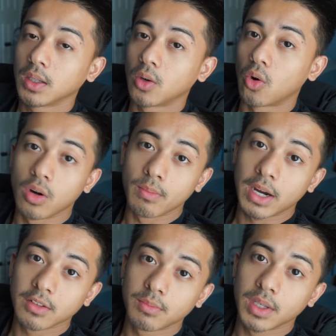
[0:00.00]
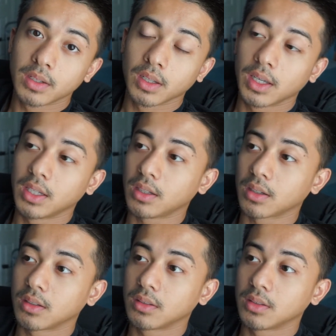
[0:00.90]
or it might have been like,
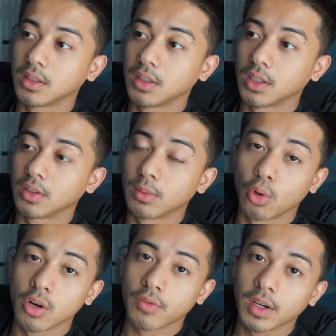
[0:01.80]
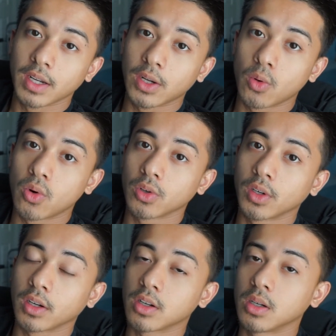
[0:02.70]
the boyfriend that ordered
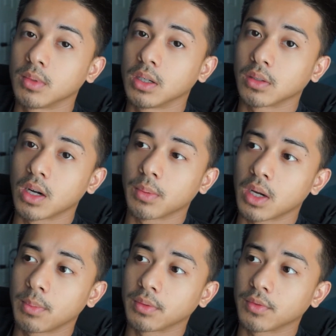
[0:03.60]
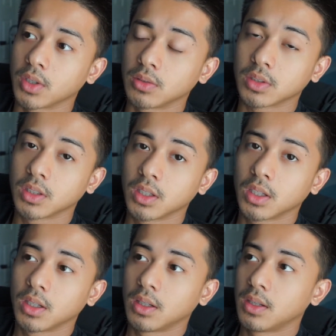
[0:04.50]
a cup of Coke.
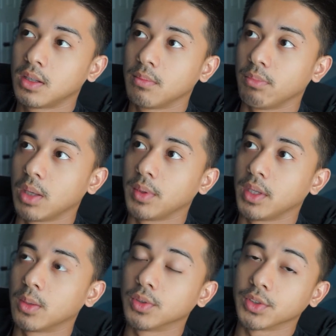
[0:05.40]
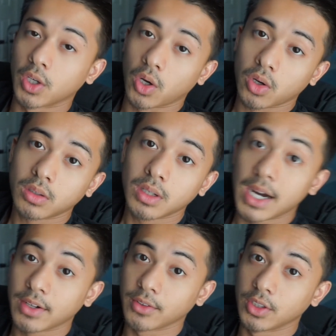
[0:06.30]
Maybe it was a girl.
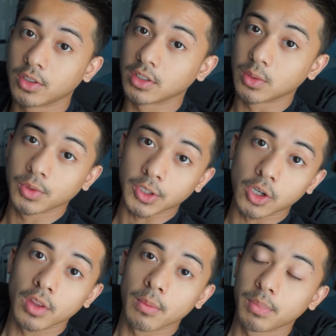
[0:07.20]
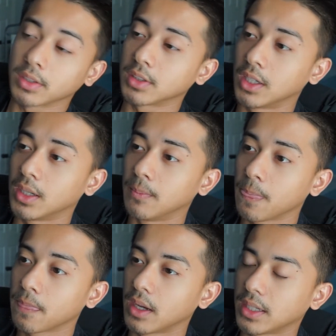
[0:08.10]
I don't know, because it was a girl that picked it up,
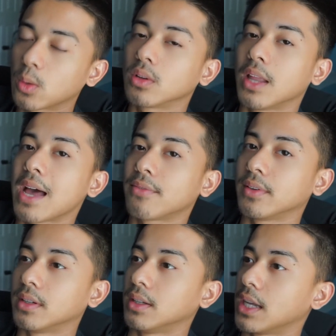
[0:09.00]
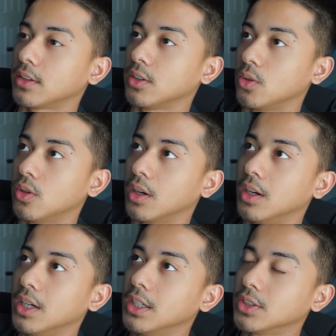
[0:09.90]
and they were laughing at the door.
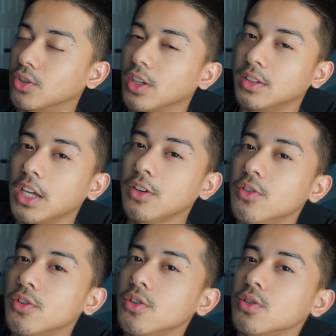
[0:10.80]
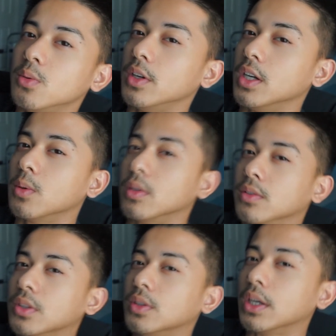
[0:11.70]
So they knew what they were
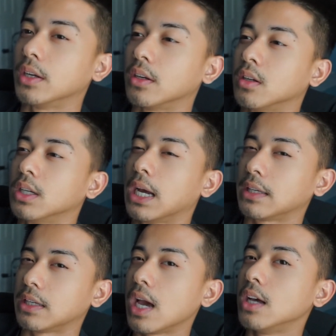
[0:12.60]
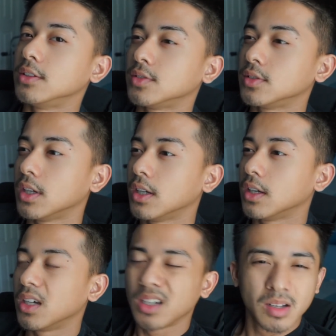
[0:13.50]
doing, I guess.
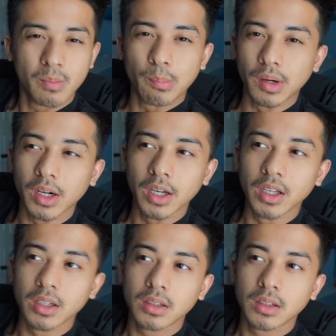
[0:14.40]
But